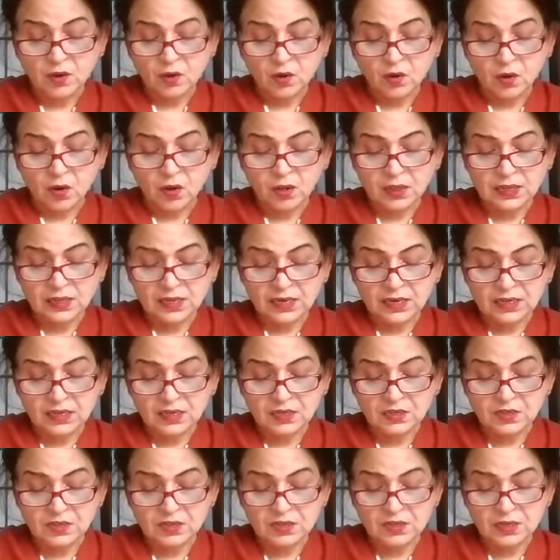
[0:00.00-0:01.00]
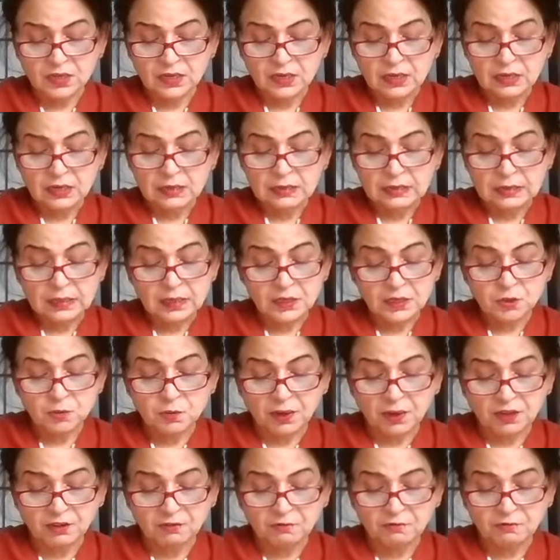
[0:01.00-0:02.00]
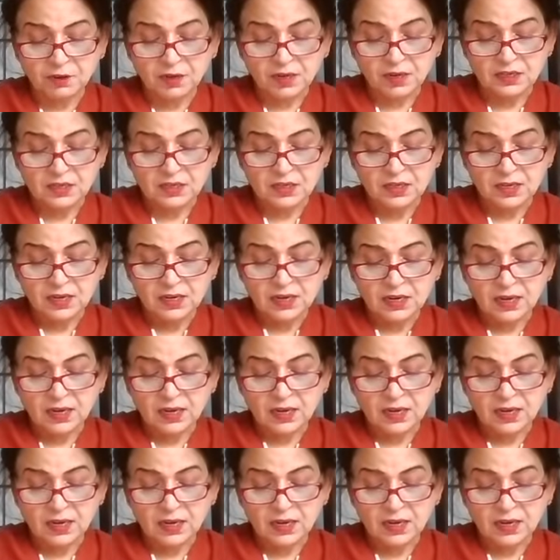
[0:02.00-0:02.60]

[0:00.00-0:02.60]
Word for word: All that is, is by fate.